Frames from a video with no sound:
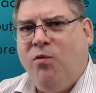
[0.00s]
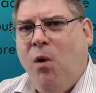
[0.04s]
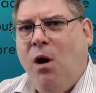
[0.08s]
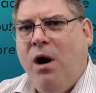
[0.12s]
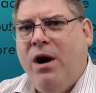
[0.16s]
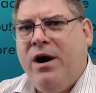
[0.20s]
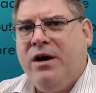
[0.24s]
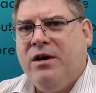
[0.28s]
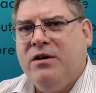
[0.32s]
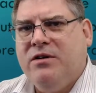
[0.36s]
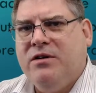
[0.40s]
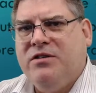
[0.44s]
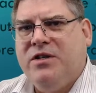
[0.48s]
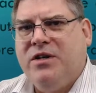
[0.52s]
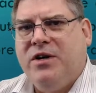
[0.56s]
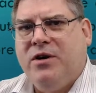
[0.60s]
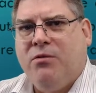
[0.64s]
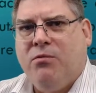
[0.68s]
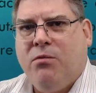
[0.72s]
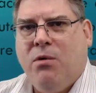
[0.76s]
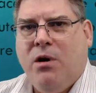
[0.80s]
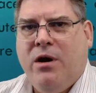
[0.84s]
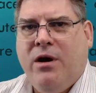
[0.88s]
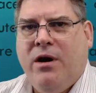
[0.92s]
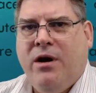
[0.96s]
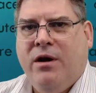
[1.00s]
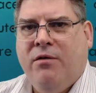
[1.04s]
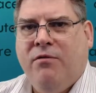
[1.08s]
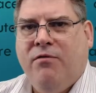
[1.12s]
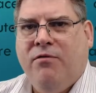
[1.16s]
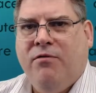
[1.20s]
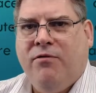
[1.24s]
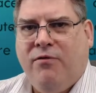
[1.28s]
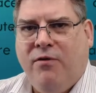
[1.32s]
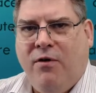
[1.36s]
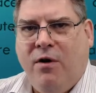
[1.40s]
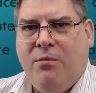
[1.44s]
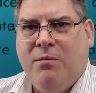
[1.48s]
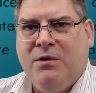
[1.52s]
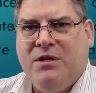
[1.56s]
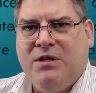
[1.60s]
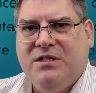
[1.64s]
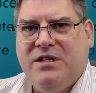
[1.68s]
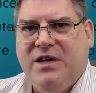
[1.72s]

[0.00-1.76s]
wires that are running from a